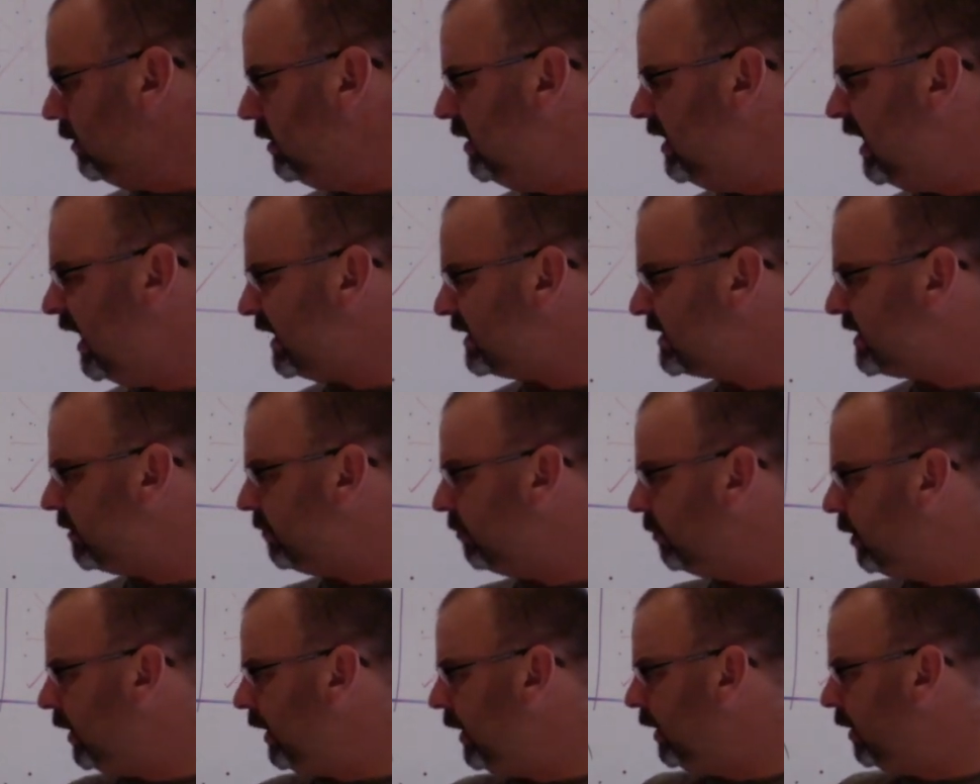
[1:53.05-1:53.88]
Does it
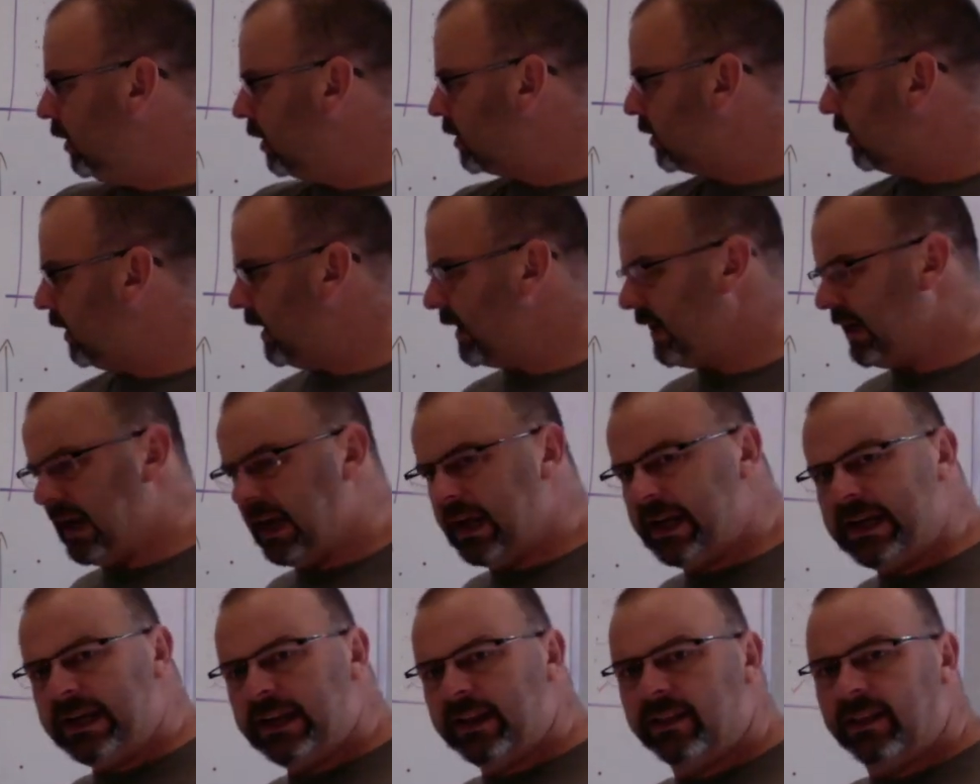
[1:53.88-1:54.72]
really look like
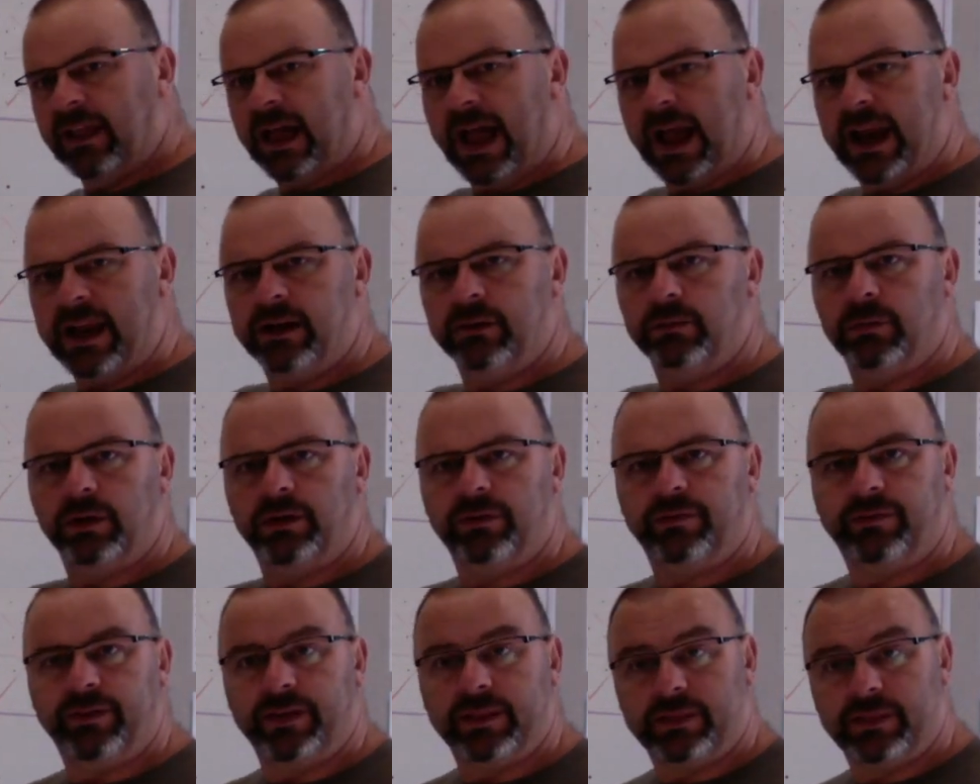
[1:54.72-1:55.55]
any line would
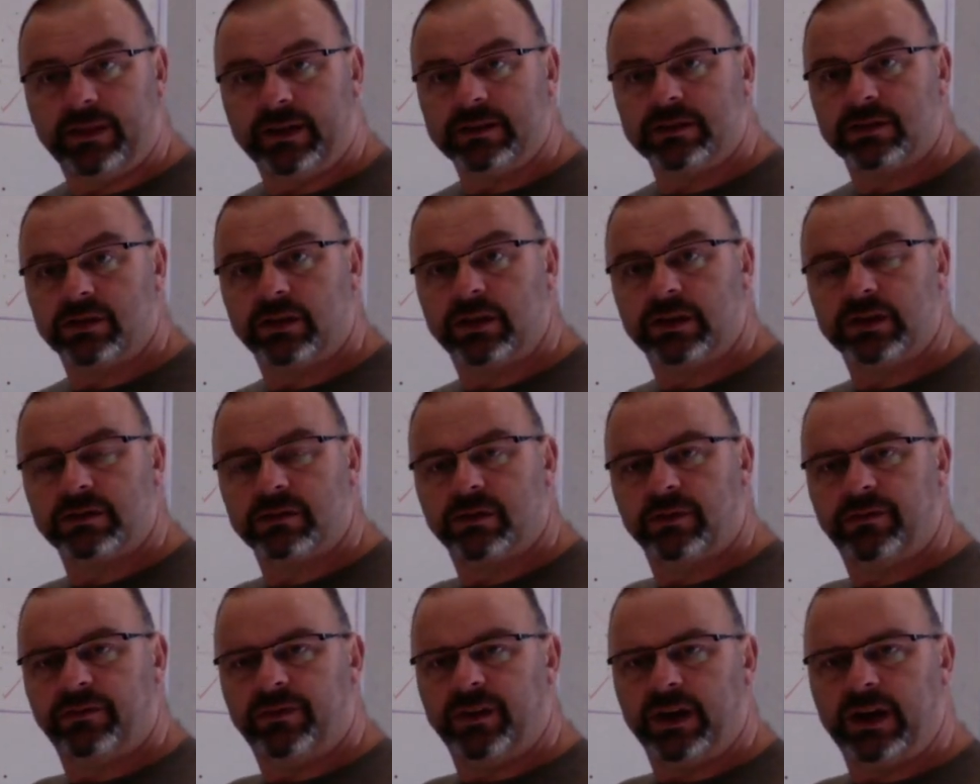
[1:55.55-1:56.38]
fit this, or this
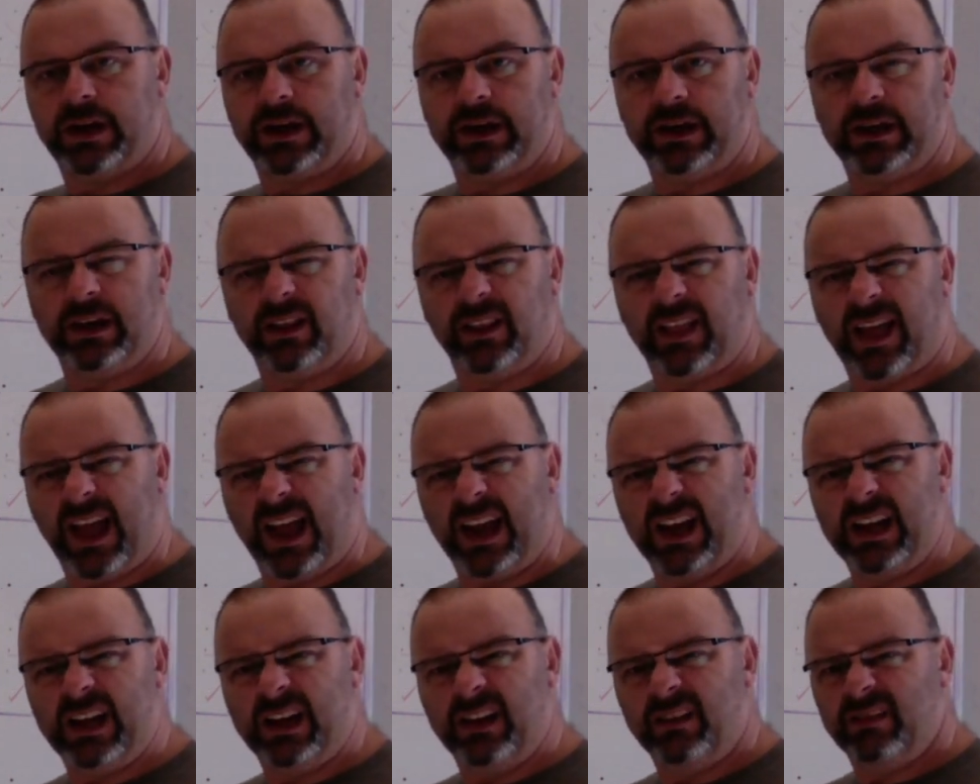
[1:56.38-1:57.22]
would fit any
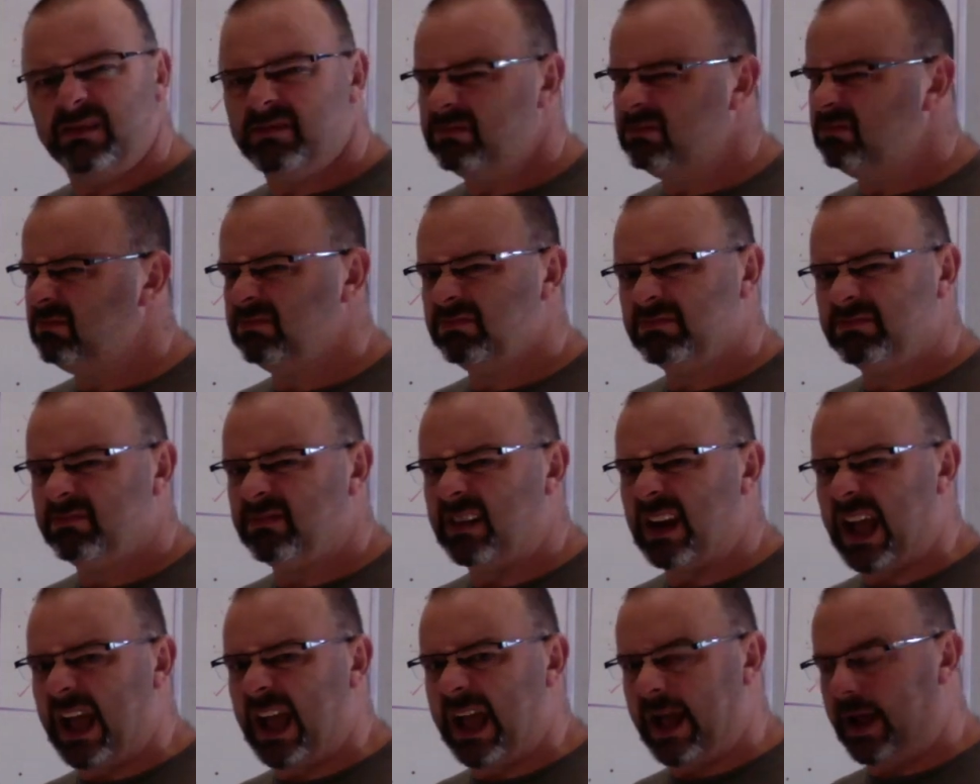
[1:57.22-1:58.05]
line?
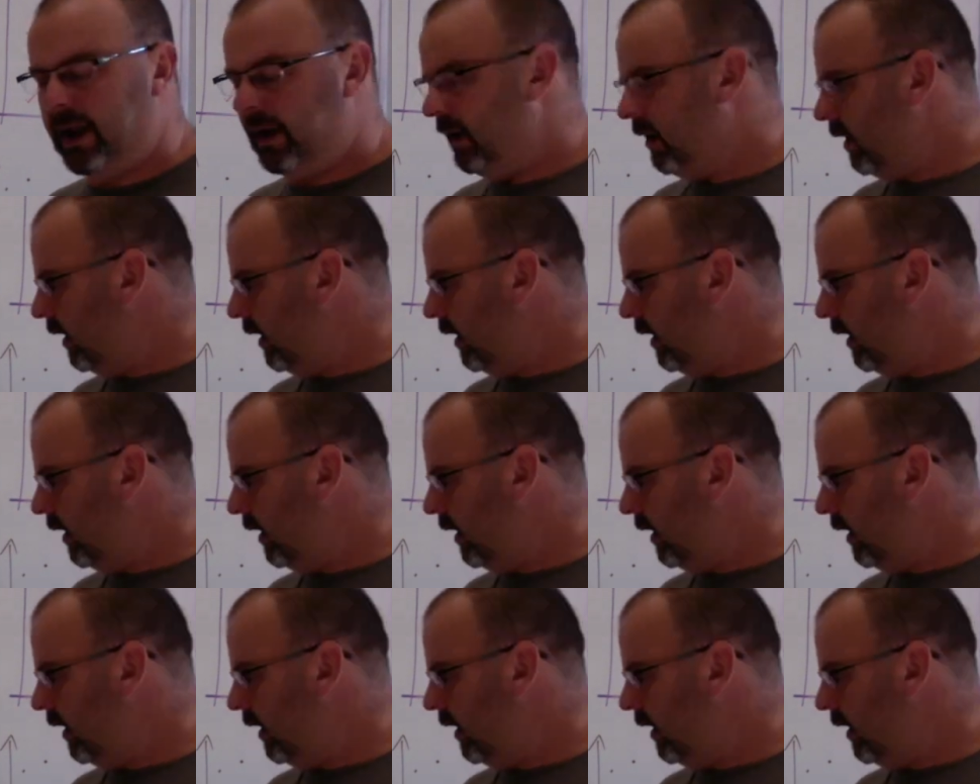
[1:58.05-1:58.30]
Nah.